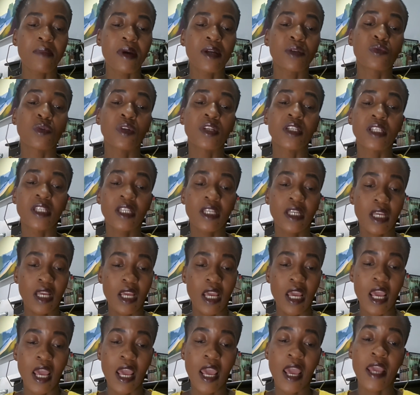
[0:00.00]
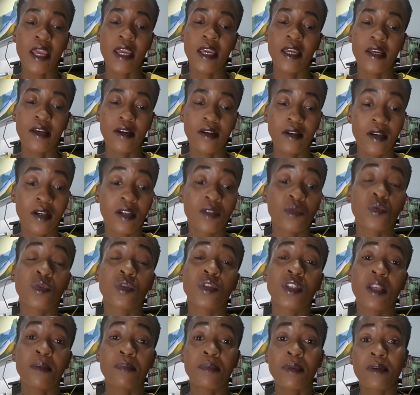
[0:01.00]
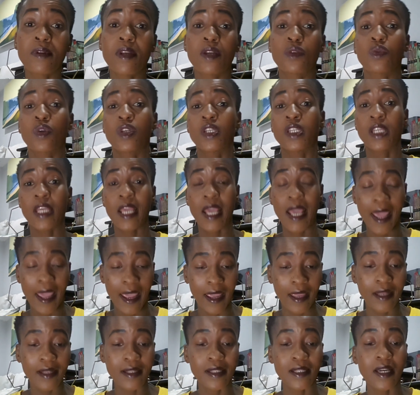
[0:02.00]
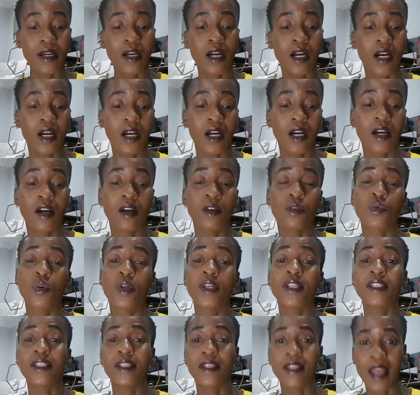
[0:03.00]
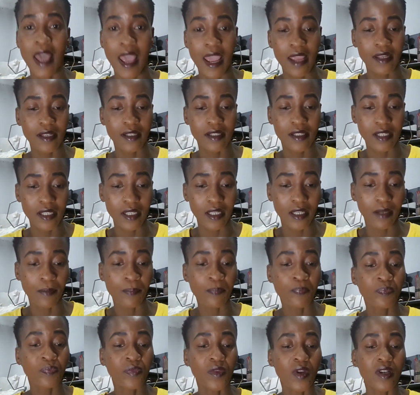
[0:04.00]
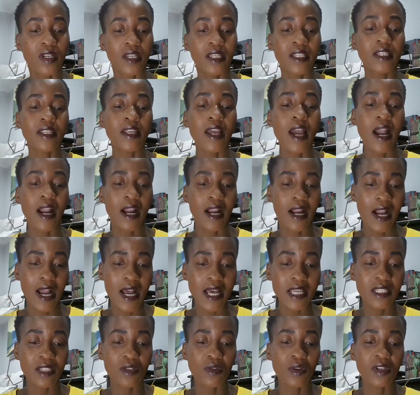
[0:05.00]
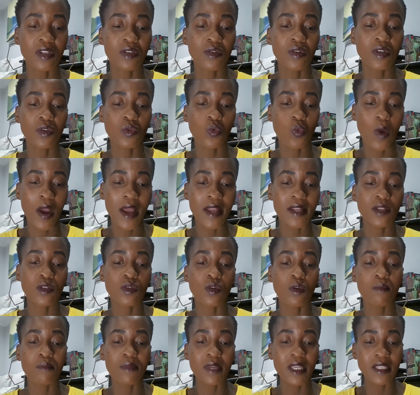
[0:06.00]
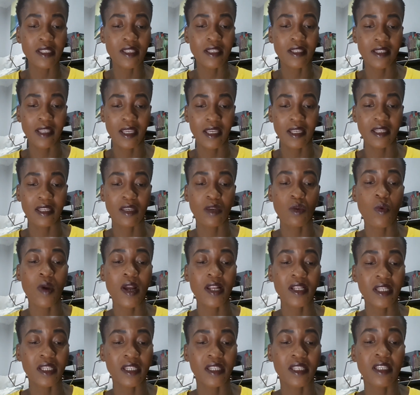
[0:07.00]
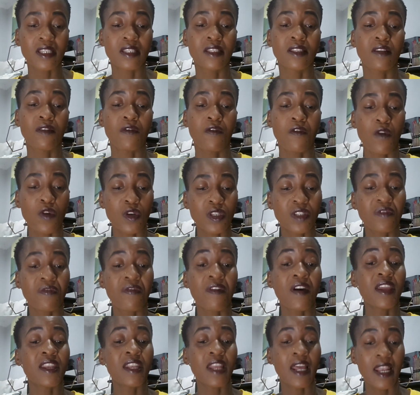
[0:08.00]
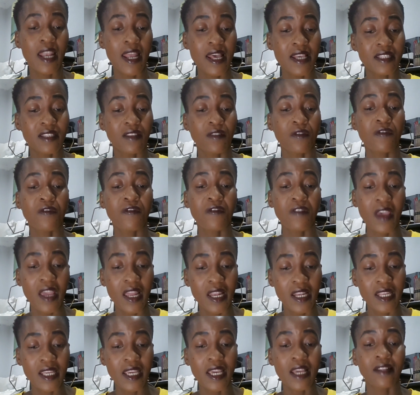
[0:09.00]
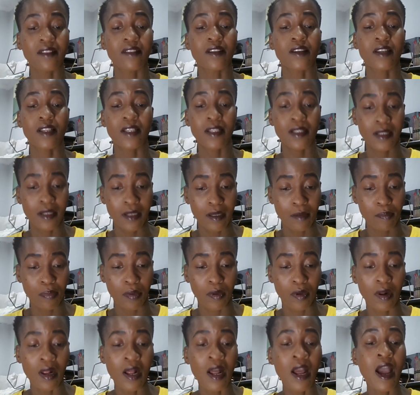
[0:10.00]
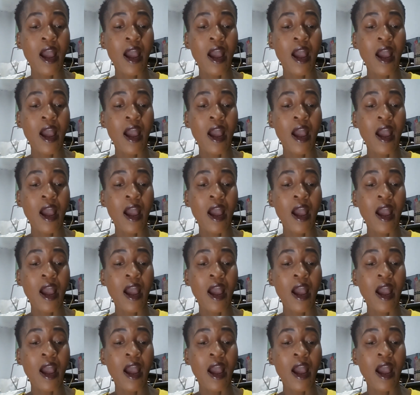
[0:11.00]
28, 2019. Okay, in August 2021, Somizi said he wanted his divorce finalized fairly and reasonable